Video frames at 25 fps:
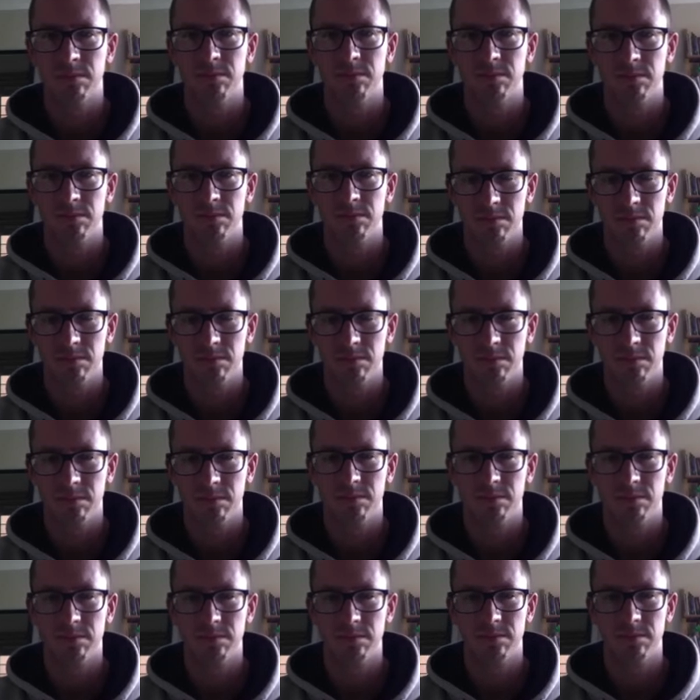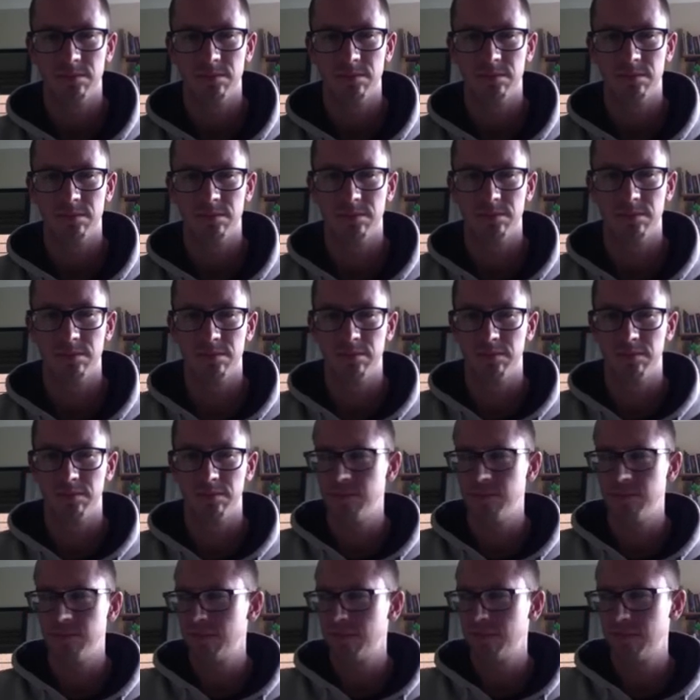
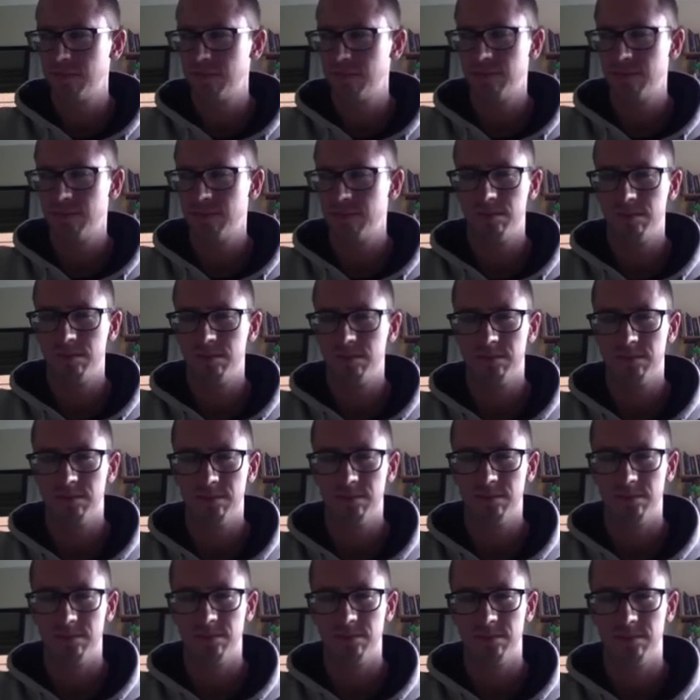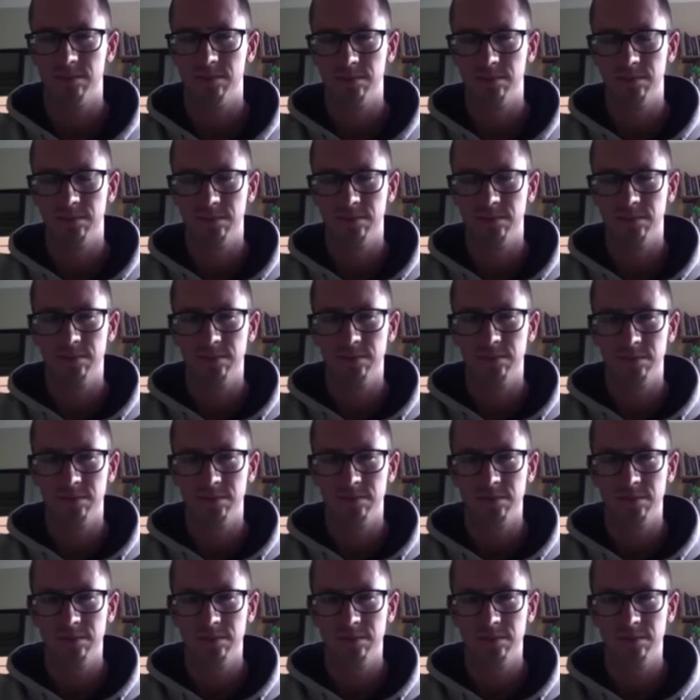No words are spoken by the person on screen.